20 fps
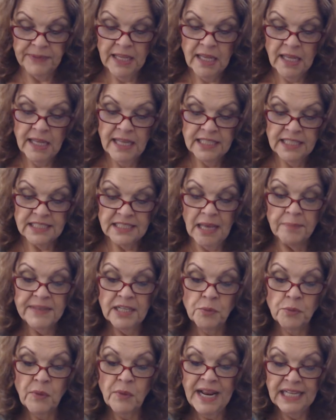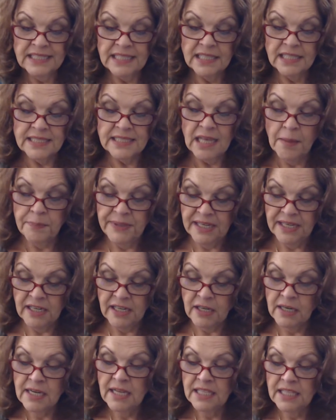Something wakes us up
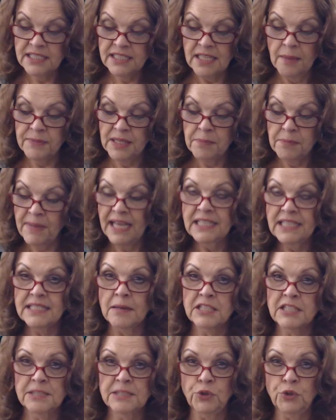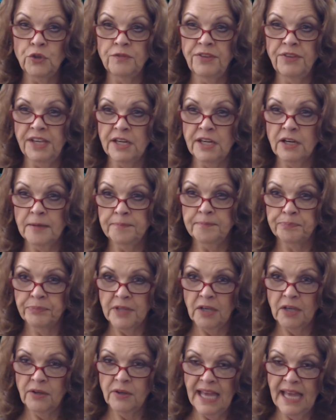here. Something makes us move here.
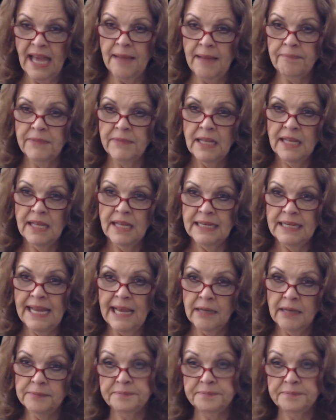Okay? Now,